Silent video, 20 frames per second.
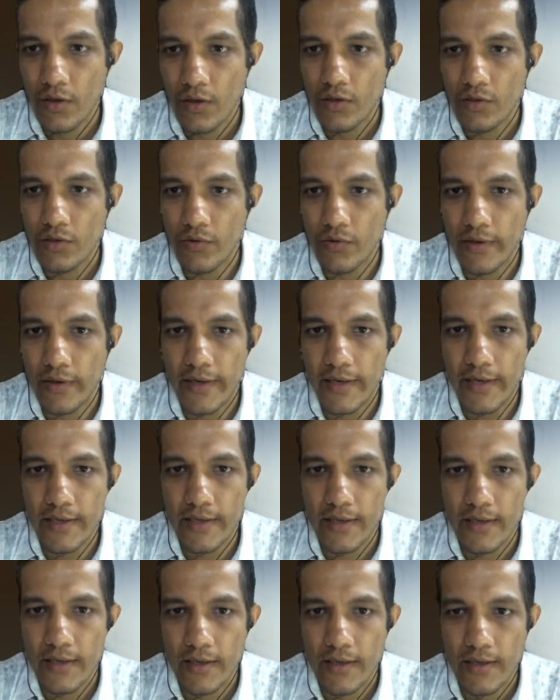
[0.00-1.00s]
so we'll get
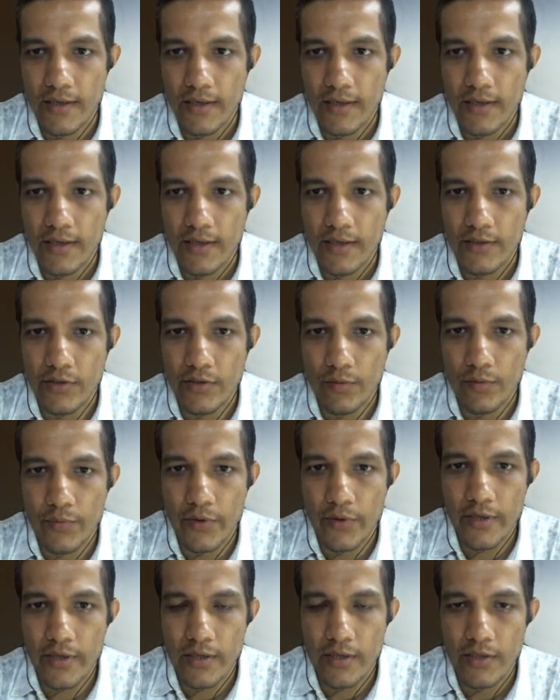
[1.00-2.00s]

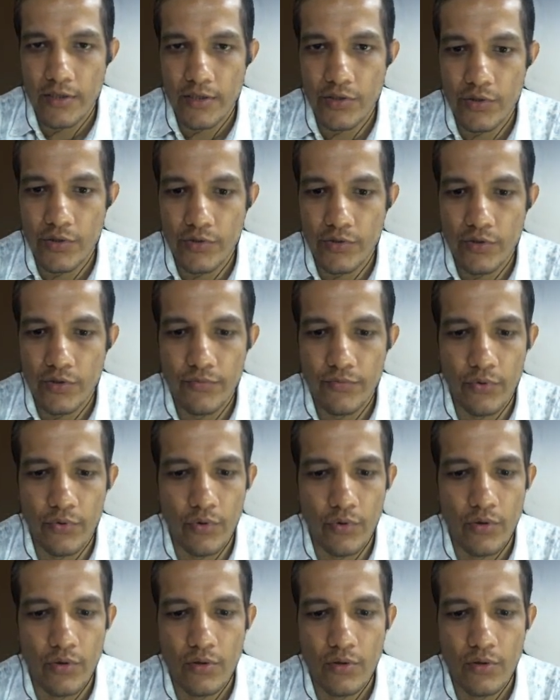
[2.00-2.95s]
0.004.